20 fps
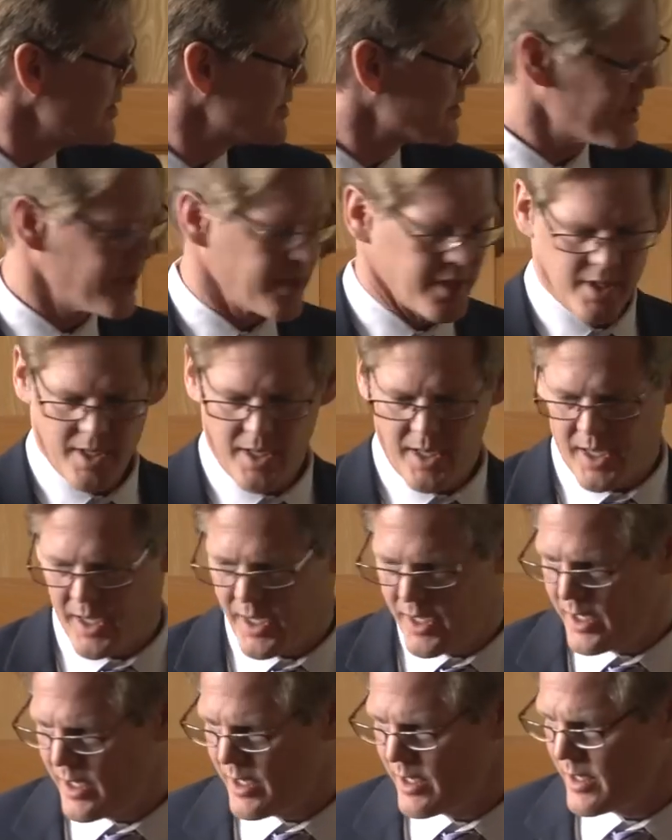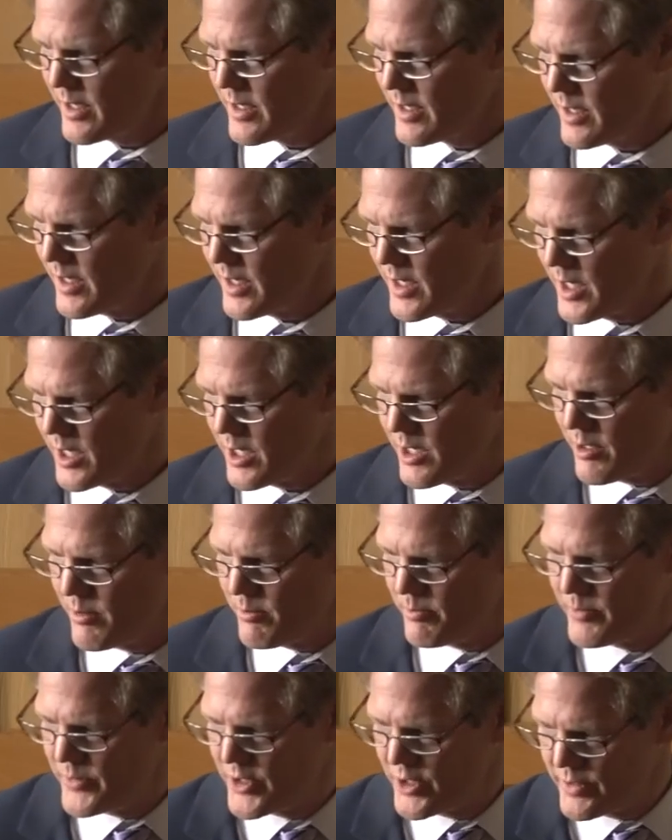is a,
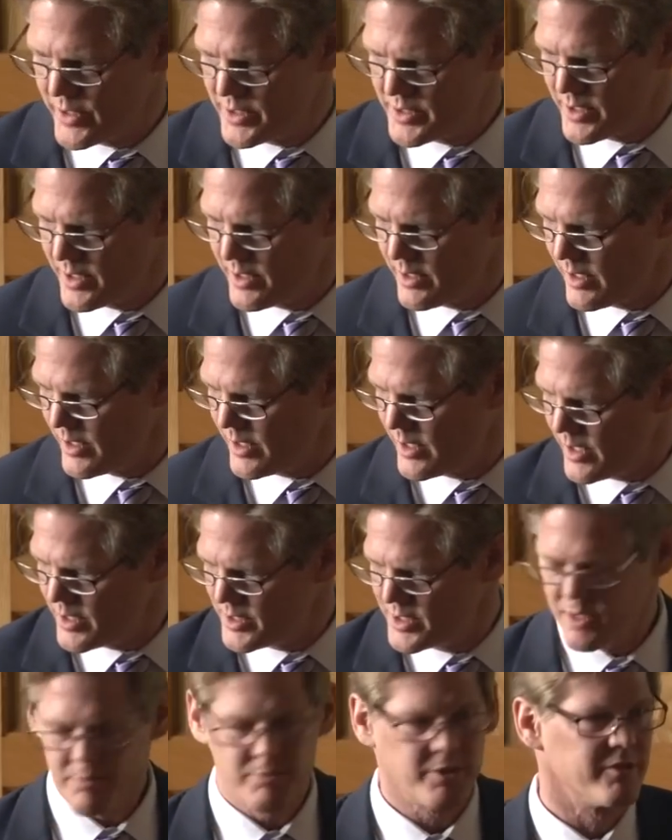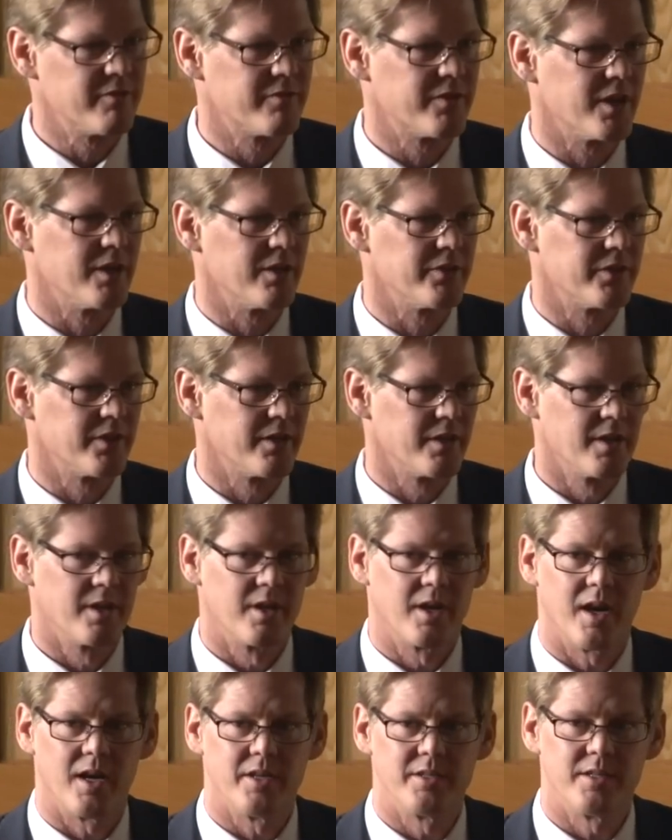um, there is a, a, deeply felt
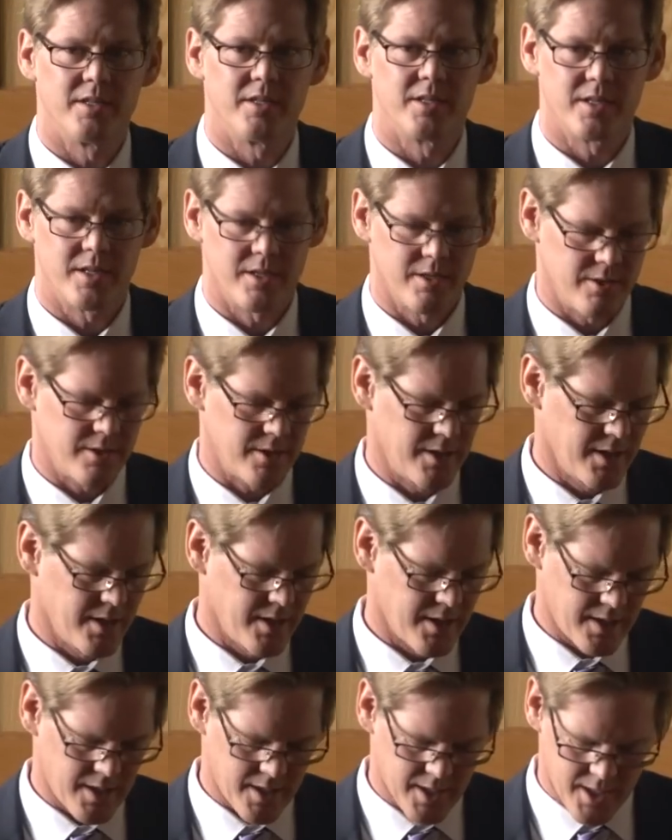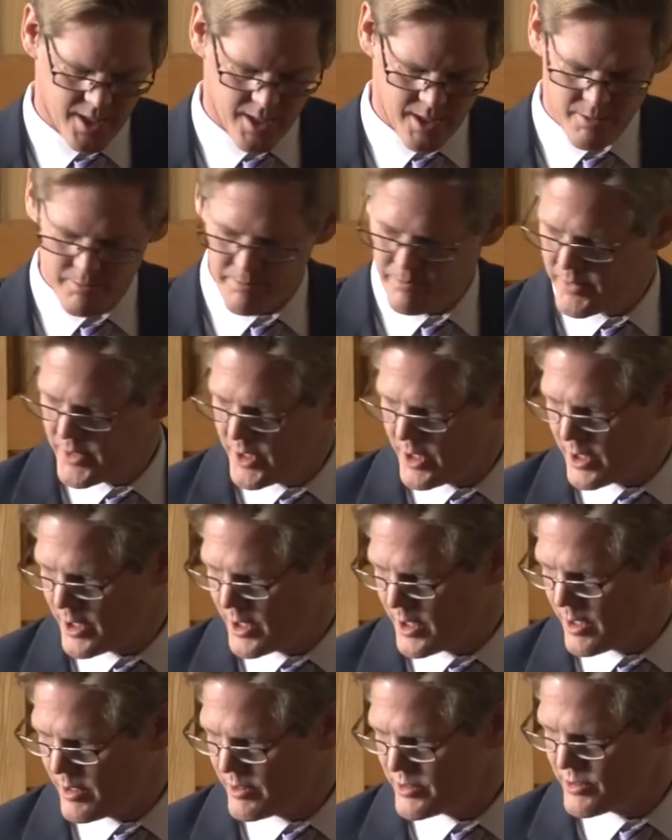idea here, um,
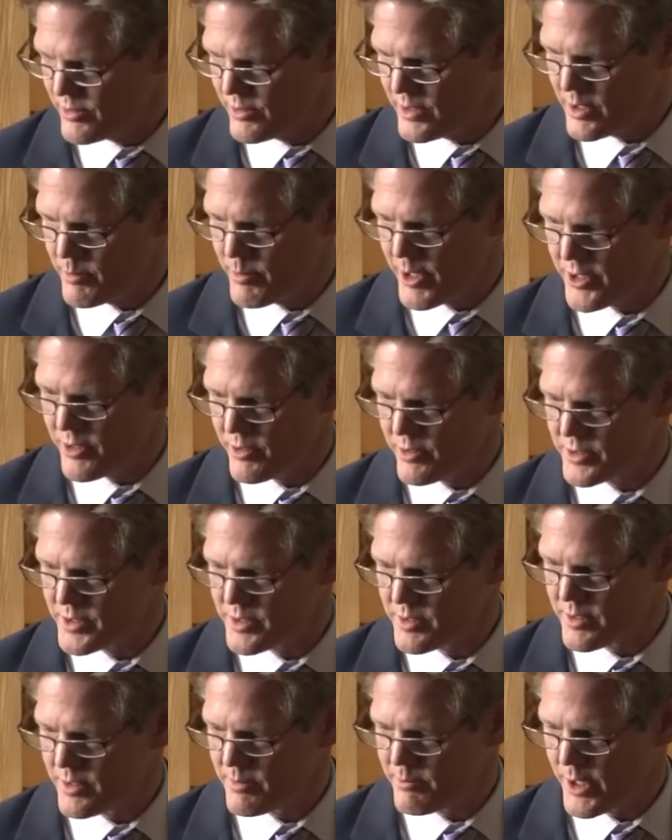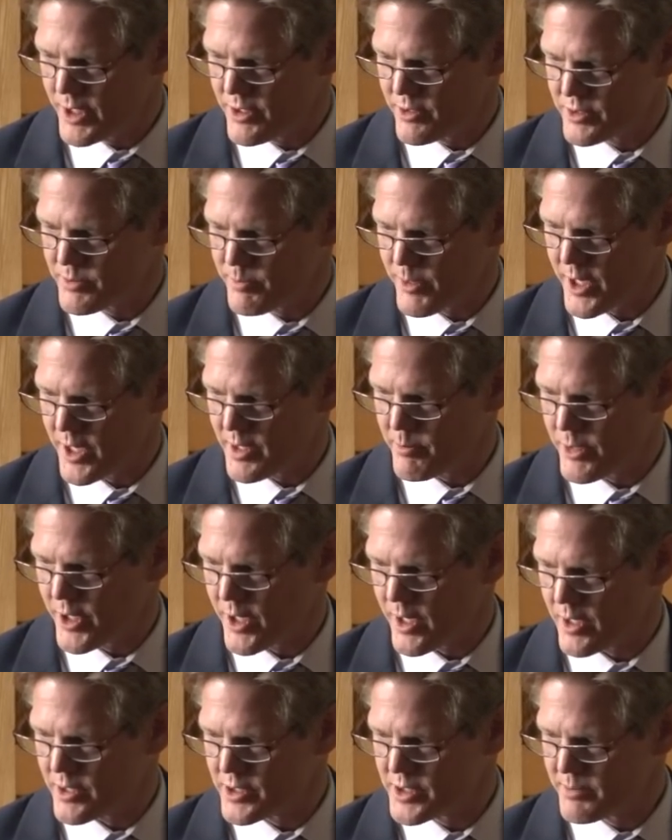uh, certainly by those, by those behind
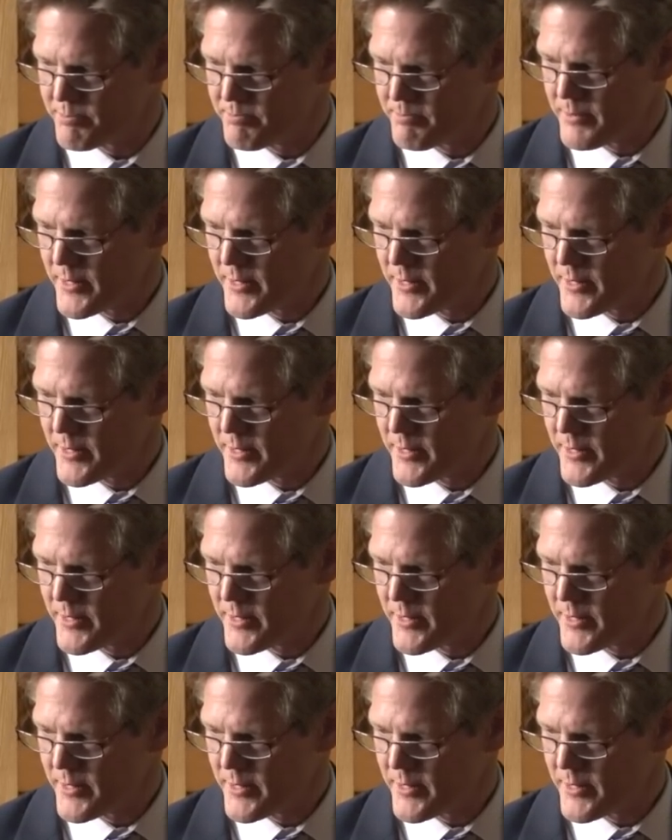bars.